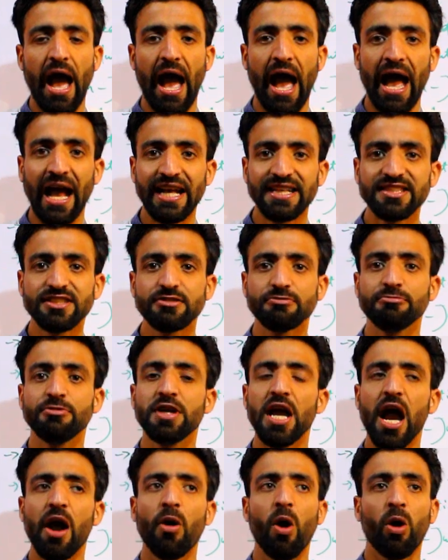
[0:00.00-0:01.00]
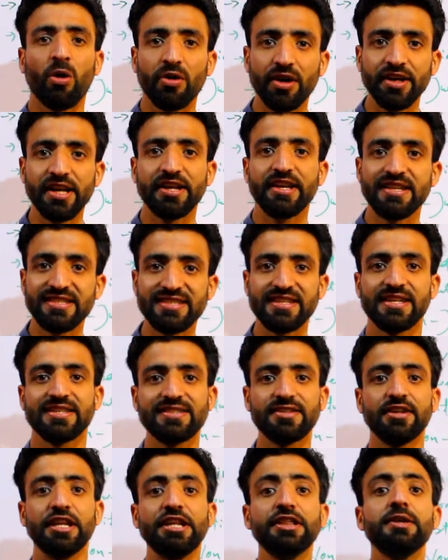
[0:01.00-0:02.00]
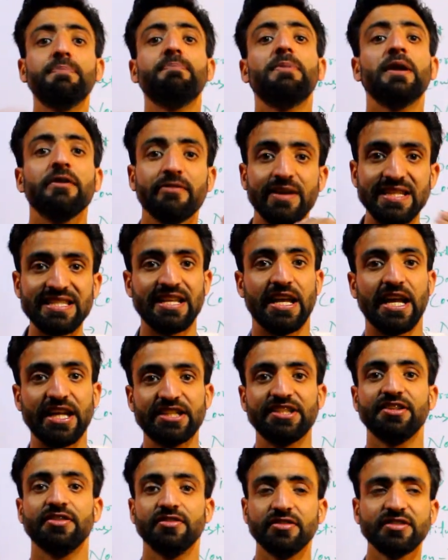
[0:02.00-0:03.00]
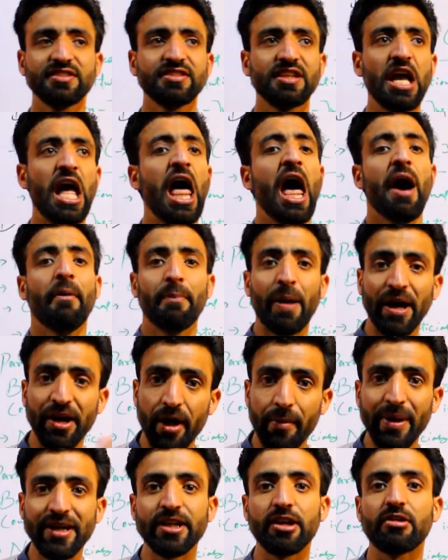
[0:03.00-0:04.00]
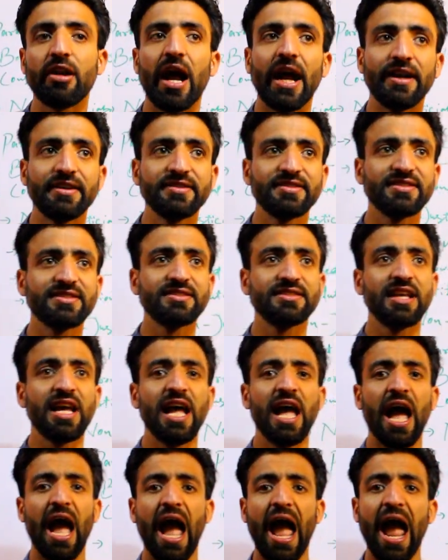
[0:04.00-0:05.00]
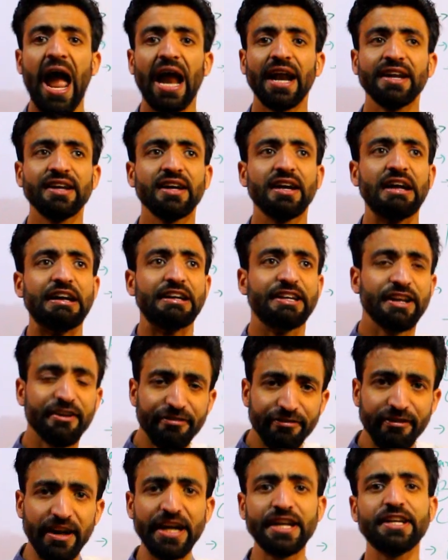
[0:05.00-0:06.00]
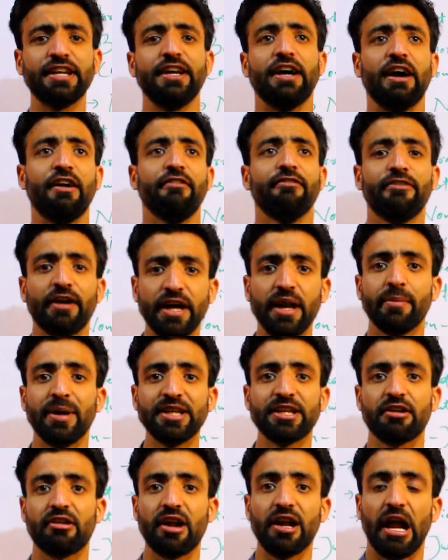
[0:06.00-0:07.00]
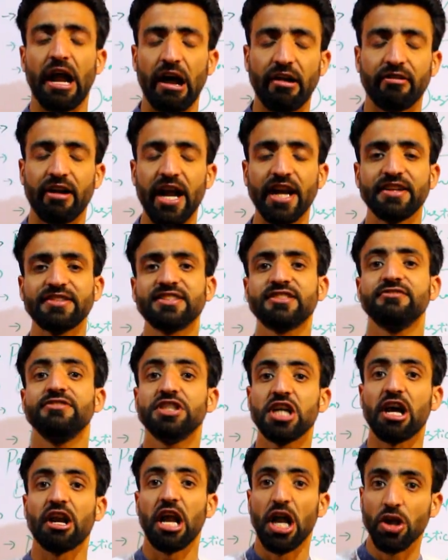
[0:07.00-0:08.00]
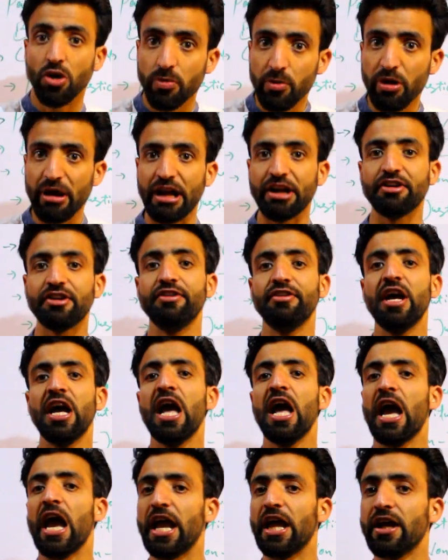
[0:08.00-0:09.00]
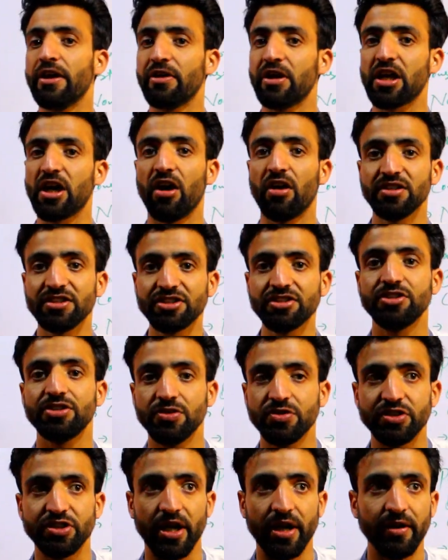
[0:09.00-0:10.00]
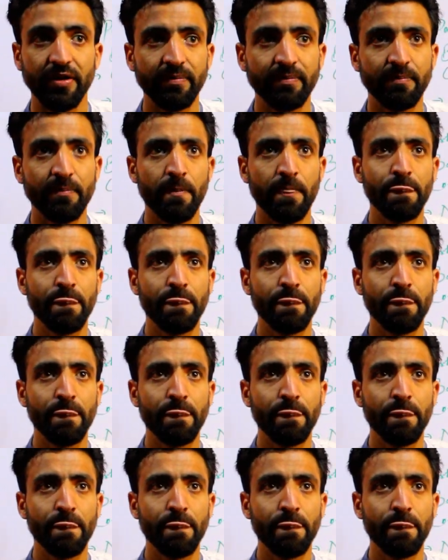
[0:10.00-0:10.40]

As we have already discussed in the previous lectures, fundamental rights and different fundamental rights which are enumerated in our constitution,